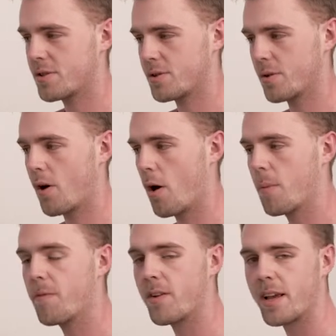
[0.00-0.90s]
should
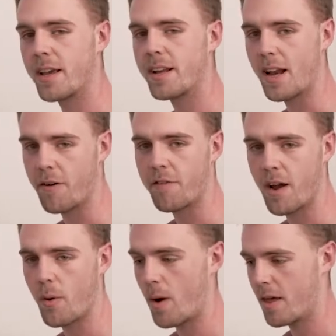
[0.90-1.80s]
hopefully
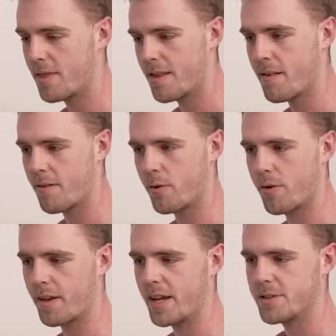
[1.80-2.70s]
clarify why this is
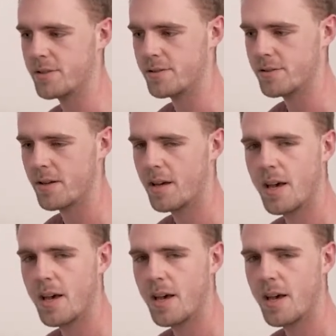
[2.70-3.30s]
causing issues.